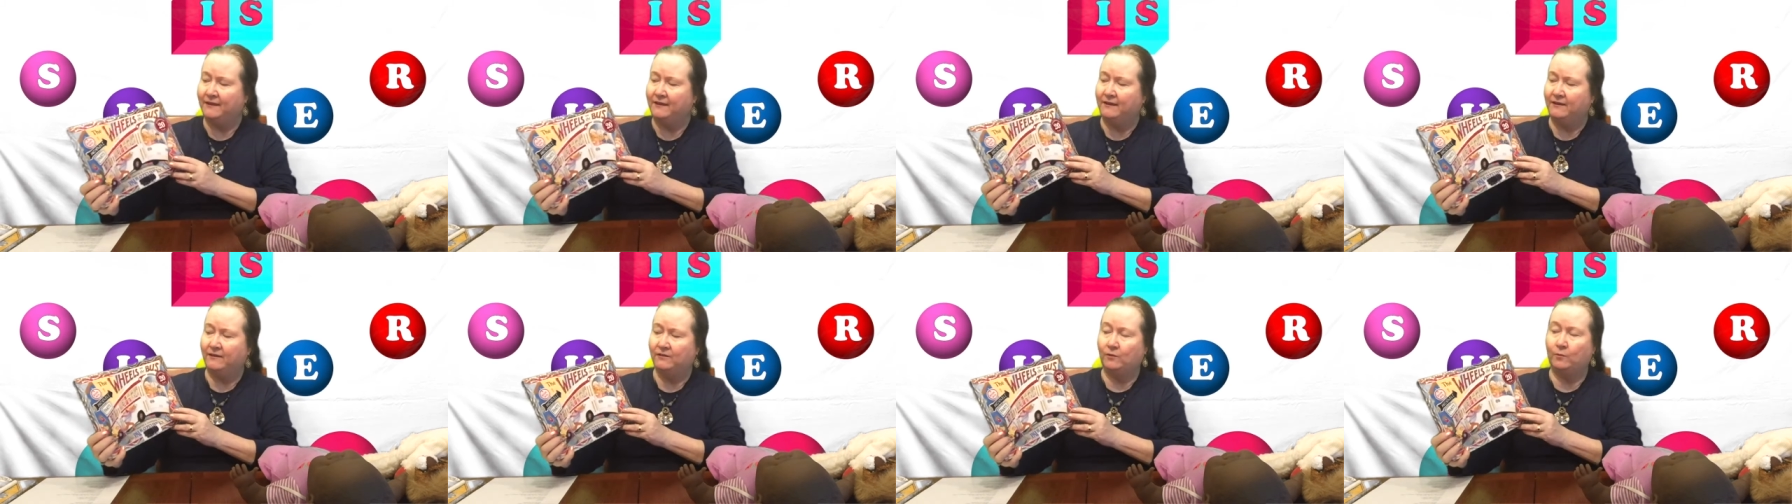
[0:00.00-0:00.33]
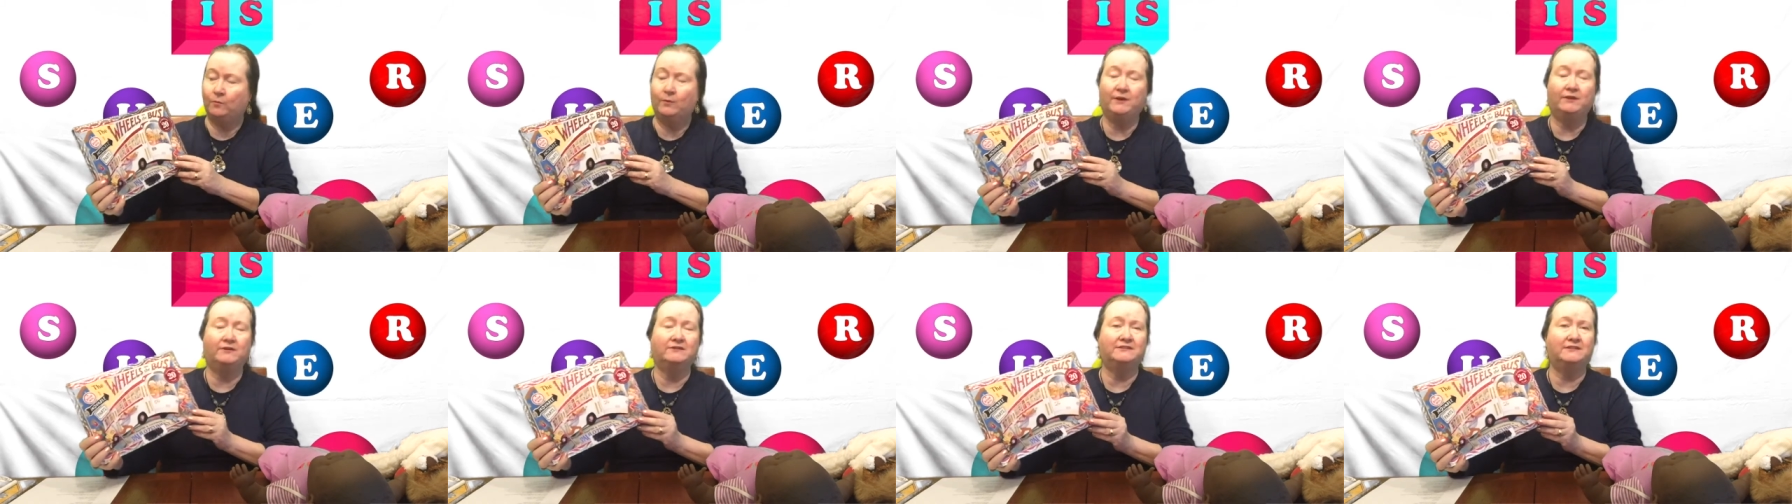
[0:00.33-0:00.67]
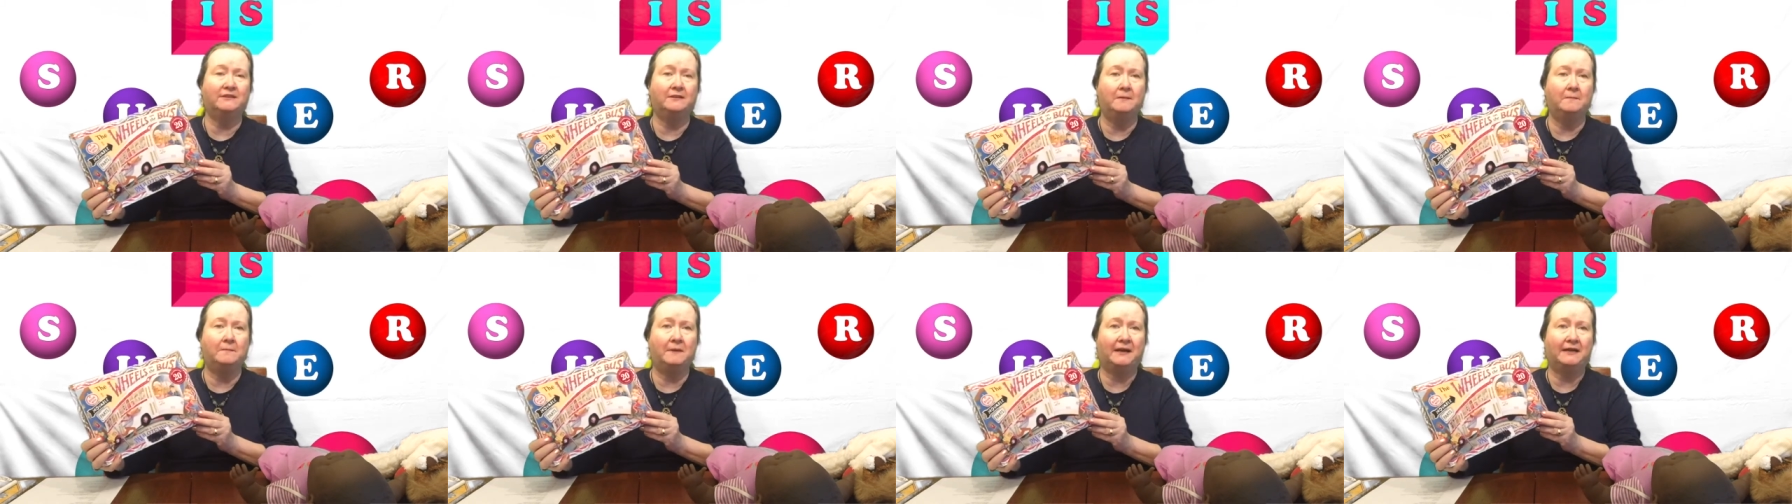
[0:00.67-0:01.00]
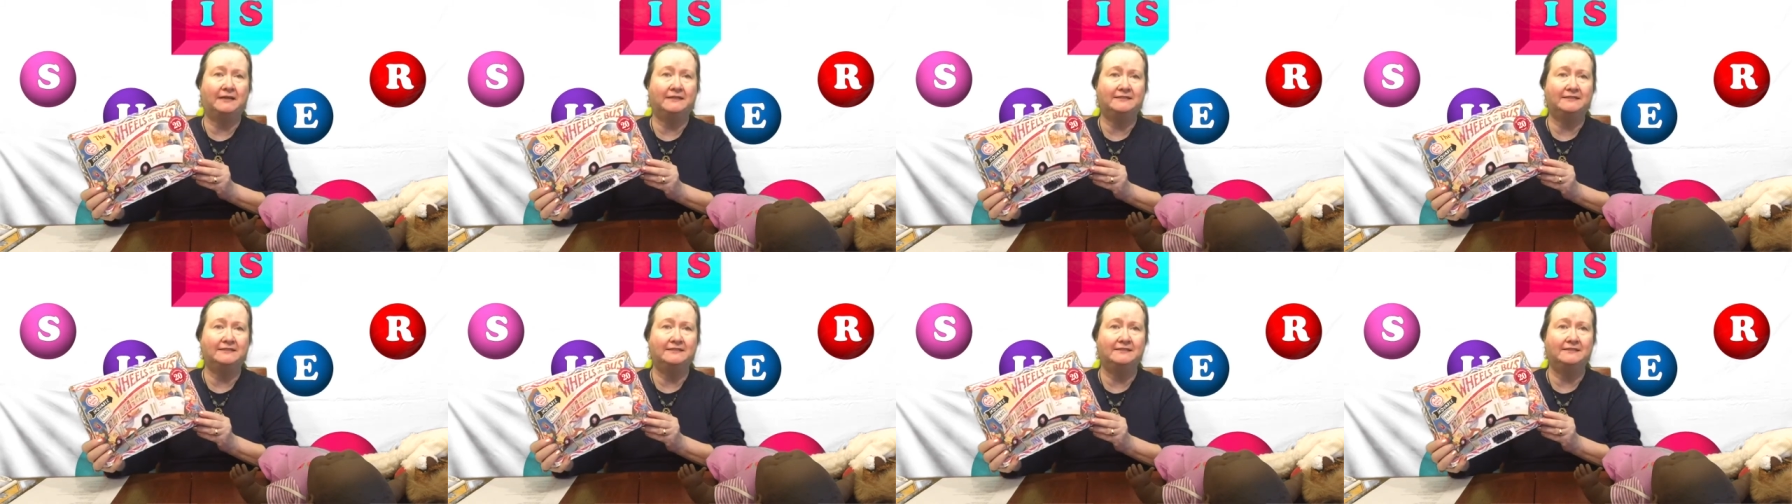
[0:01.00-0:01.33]
The Wheels and the
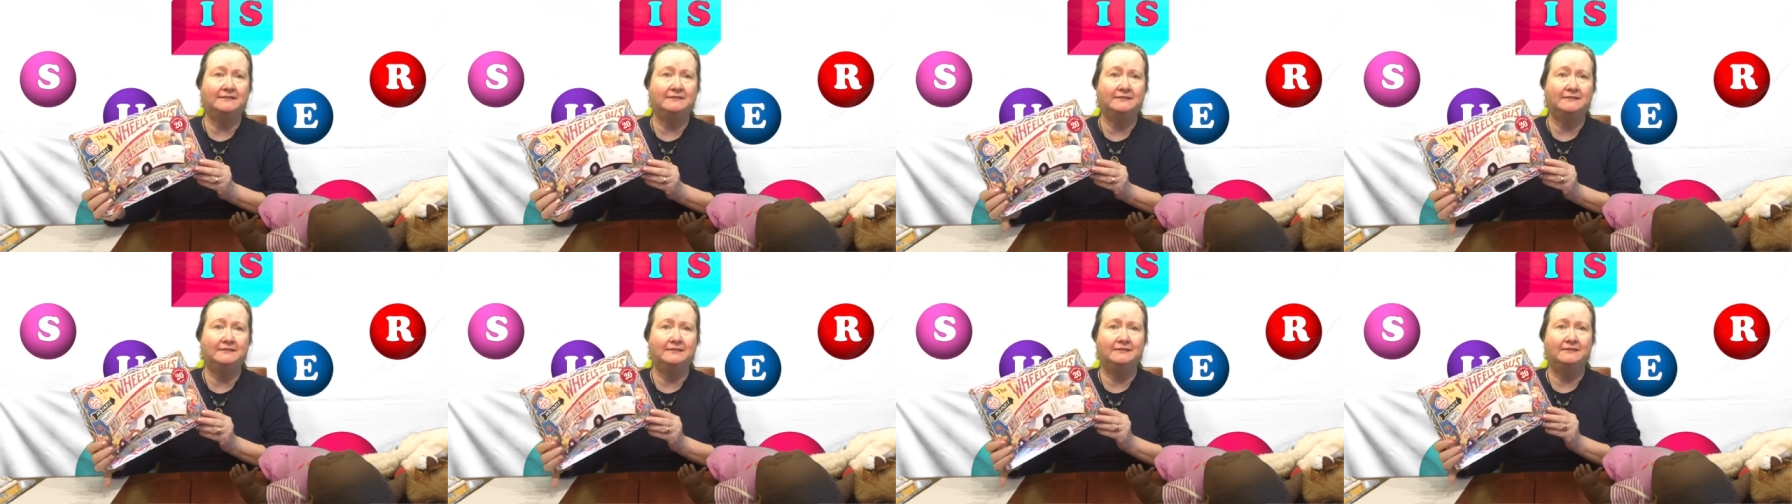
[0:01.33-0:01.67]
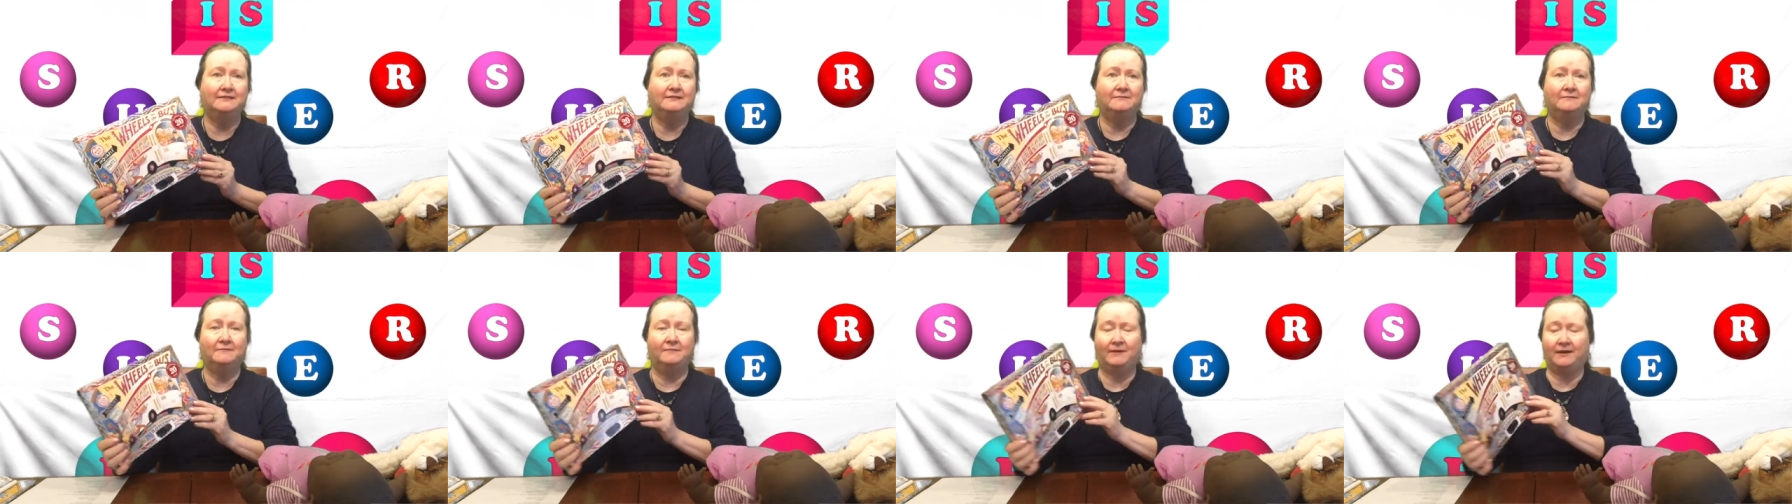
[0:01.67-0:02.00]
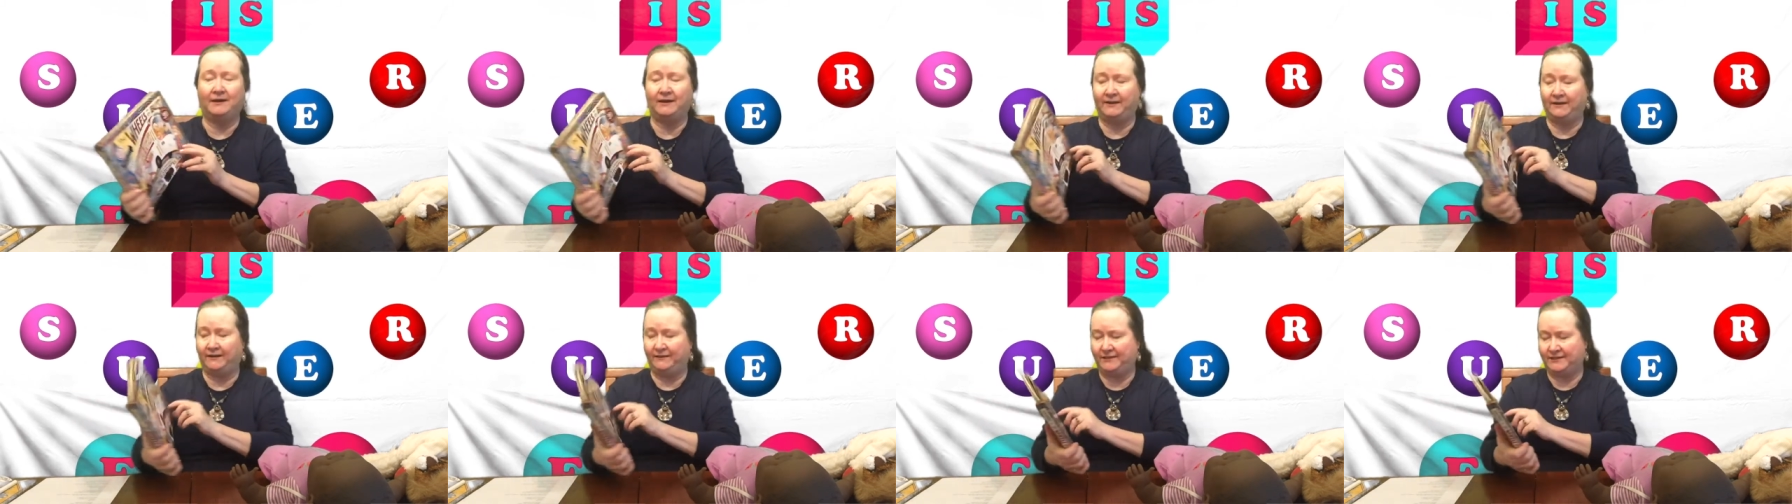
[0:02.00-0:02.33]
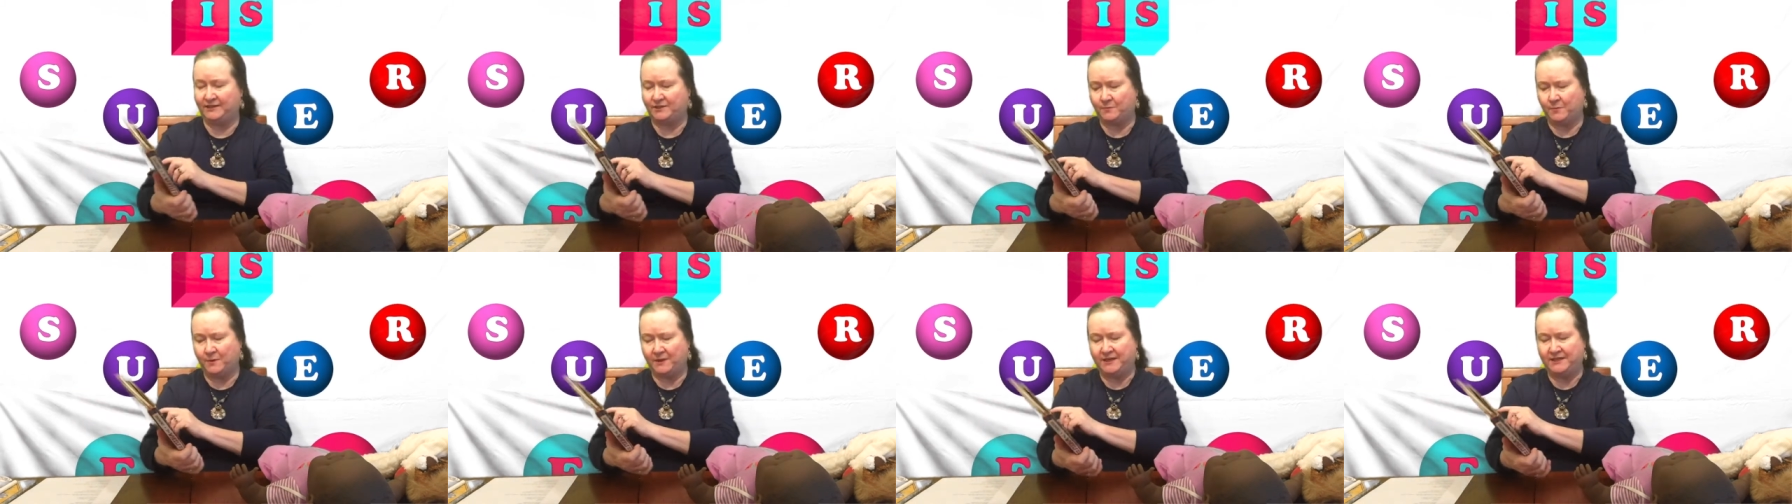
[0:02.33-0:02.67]
Bus. But this
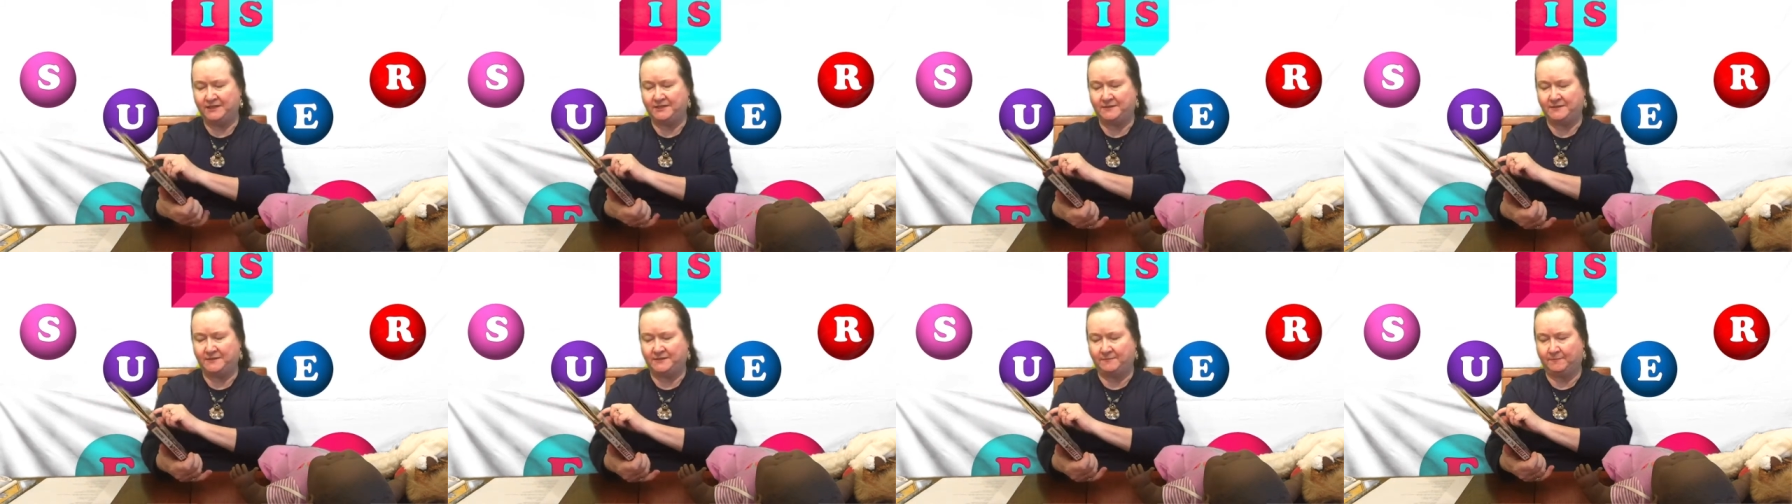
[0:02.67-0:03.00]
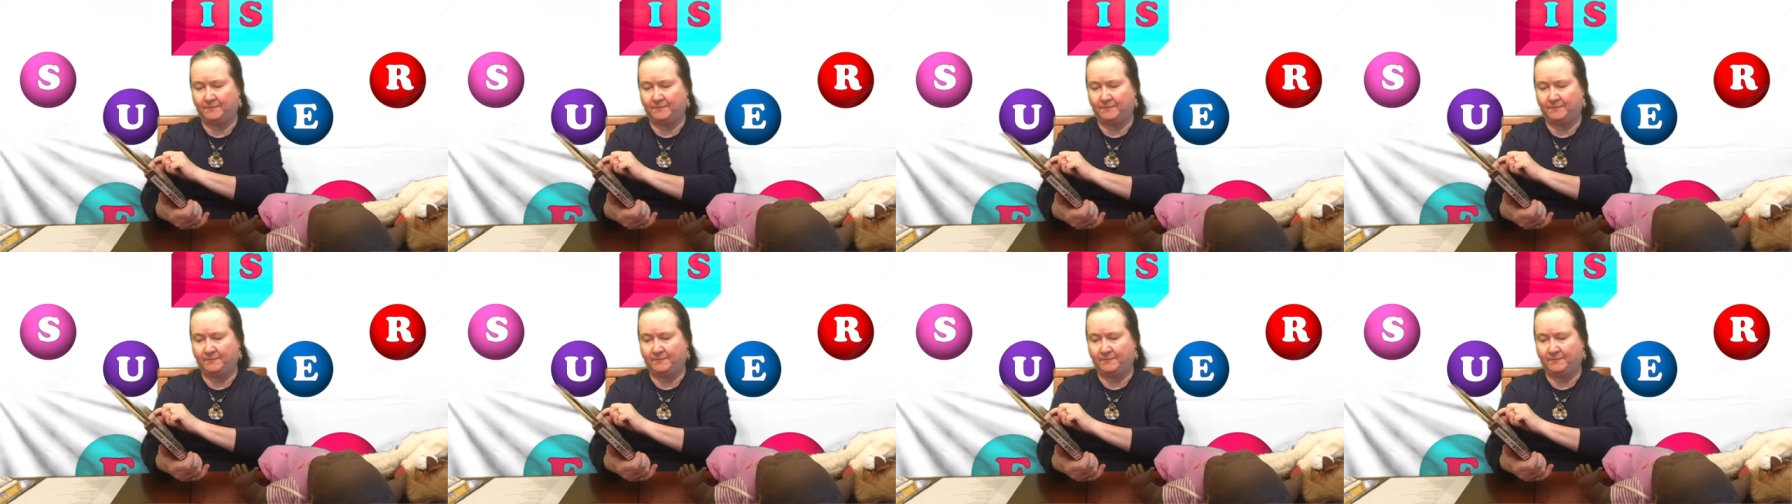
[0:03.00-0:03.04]
one is